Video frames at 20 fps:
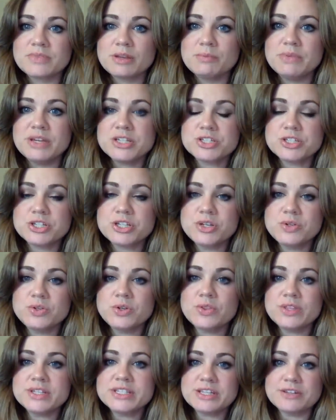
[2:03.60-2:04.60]
Make sure you
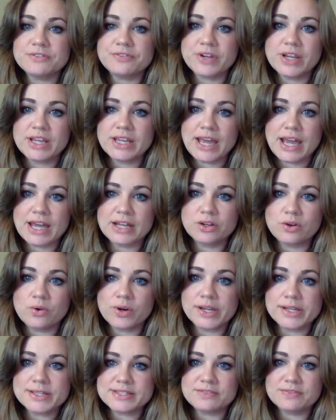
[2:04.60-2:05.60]
know the different
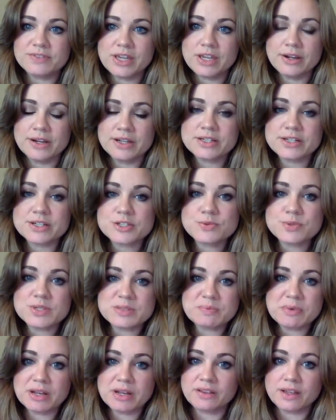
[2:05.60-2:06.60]
categories of characters. We
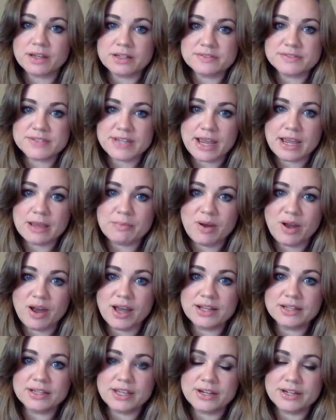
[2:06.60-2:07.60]
spent a lot of time
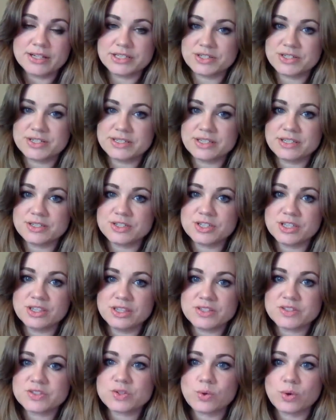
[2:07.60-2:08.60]
on characterization
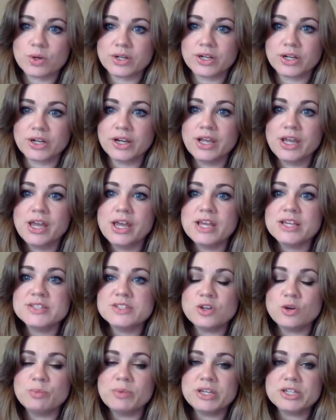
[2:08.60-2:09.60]
this quarter.
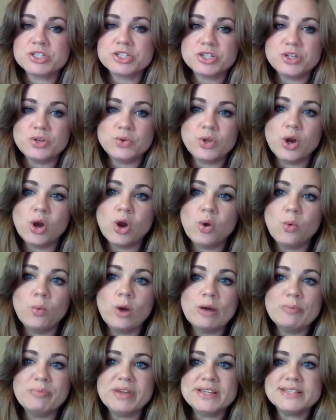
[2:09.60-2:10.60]
So make sure you know
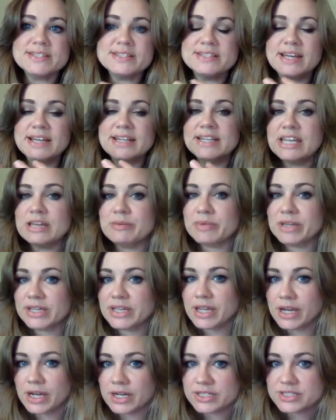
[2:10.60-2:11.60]
what makes a dynamic
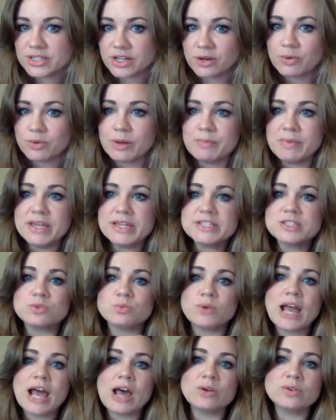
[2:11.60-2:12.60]
character, what makes a
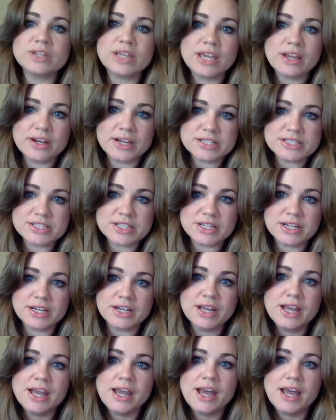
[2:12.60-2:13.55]
round character,